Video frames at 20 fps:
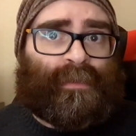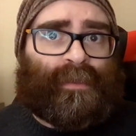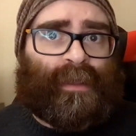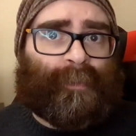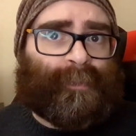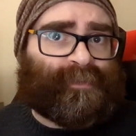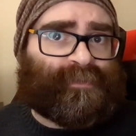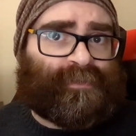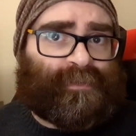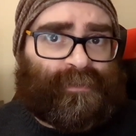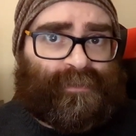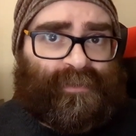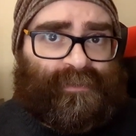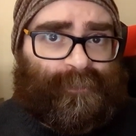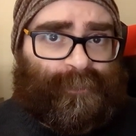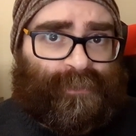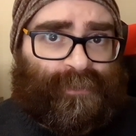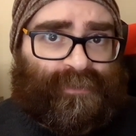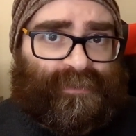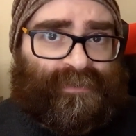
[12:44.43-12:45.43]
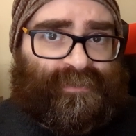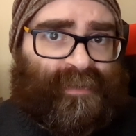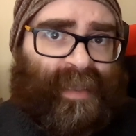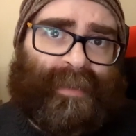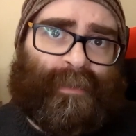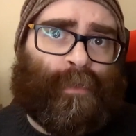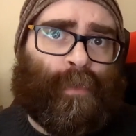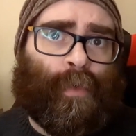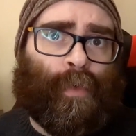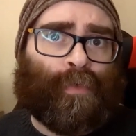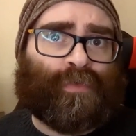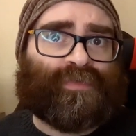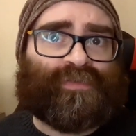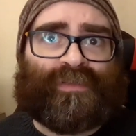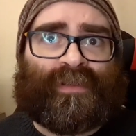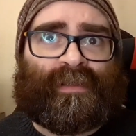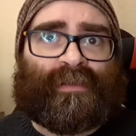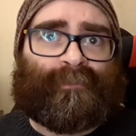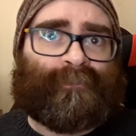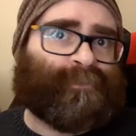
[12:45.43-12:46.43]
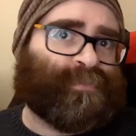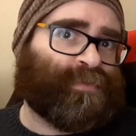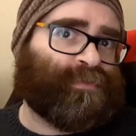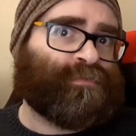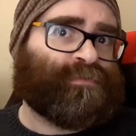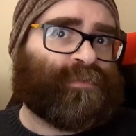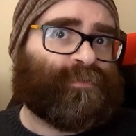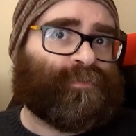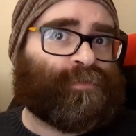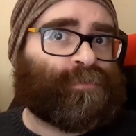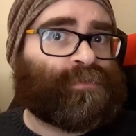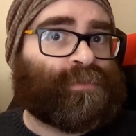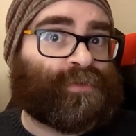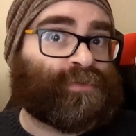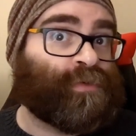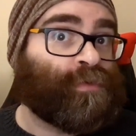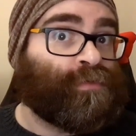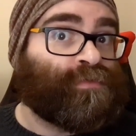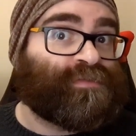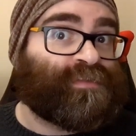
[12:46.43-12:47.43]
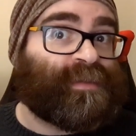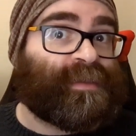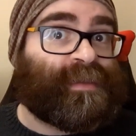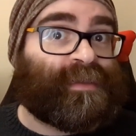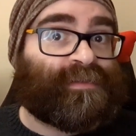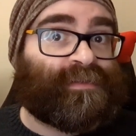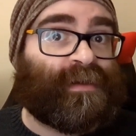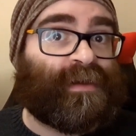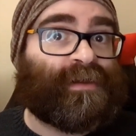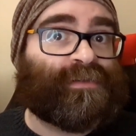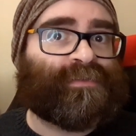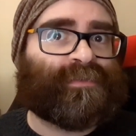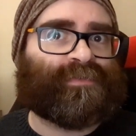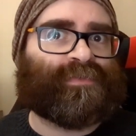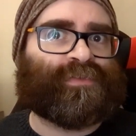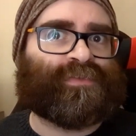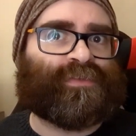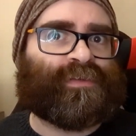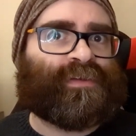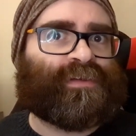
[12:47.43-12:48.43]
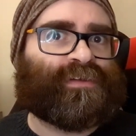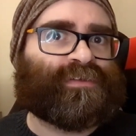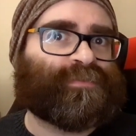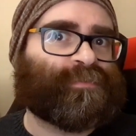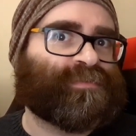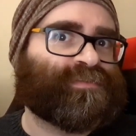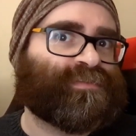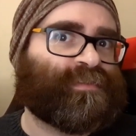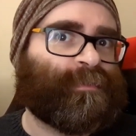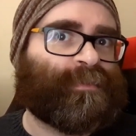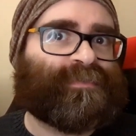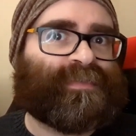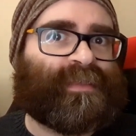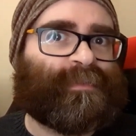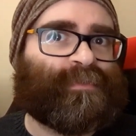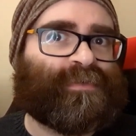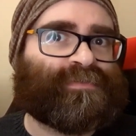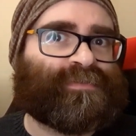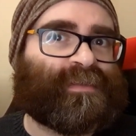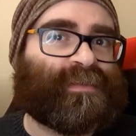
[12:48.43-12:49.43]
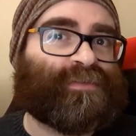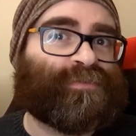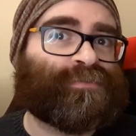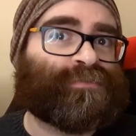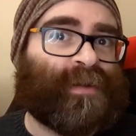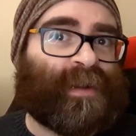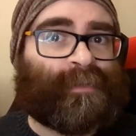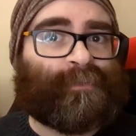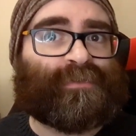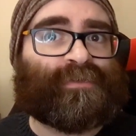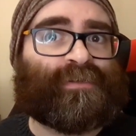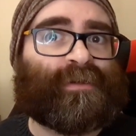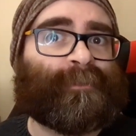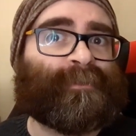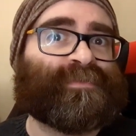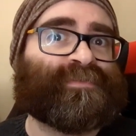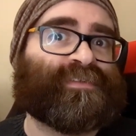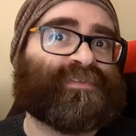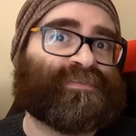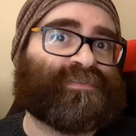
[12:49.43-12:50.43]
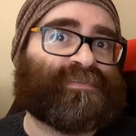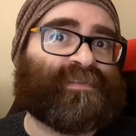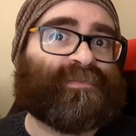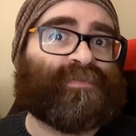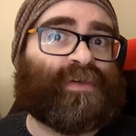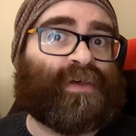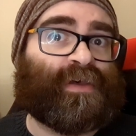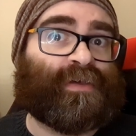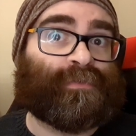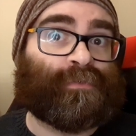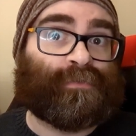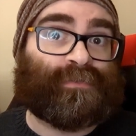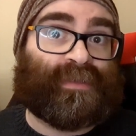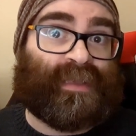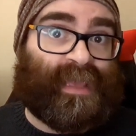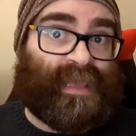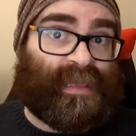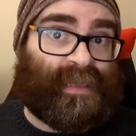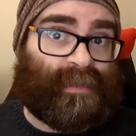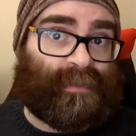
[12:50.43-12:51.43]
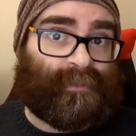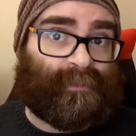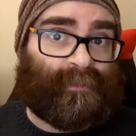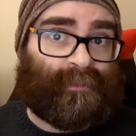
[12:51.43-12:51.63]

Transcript: Up until this point, it's a haunting, beautiful, acoustic guitar-driven dirge with some of the most incredible compositions I've heard all year.